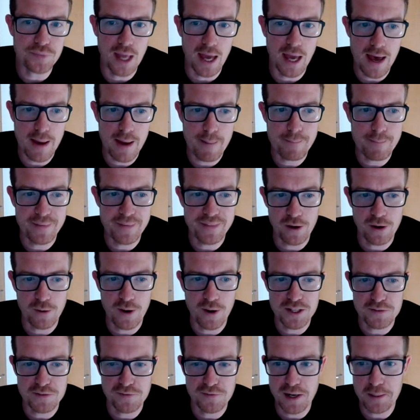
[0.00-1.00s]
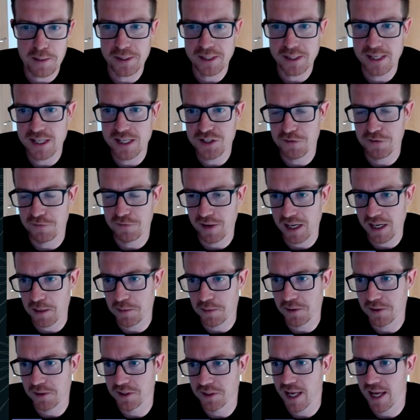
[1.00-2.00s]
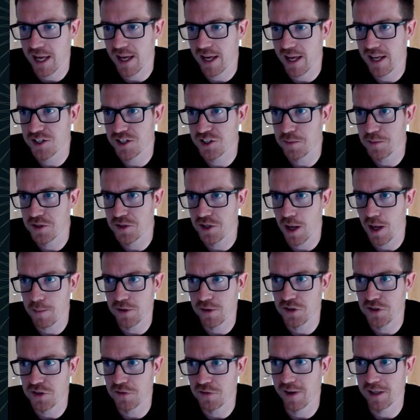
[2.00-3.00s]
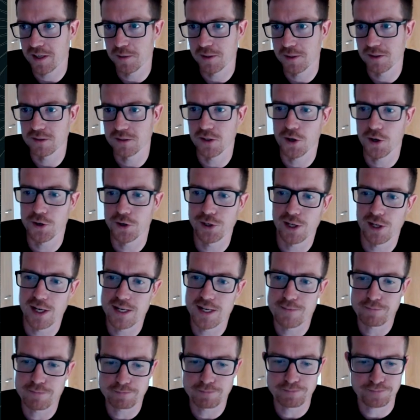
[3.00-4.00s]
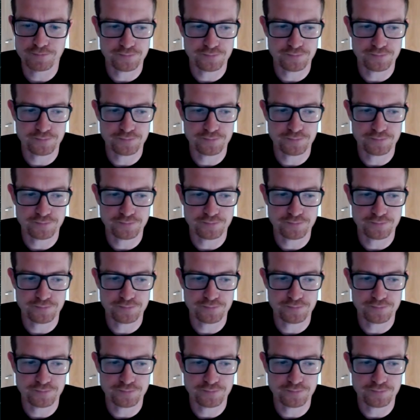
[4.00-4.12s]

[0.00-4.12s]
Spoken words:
but there are developer kits available and some samples available online.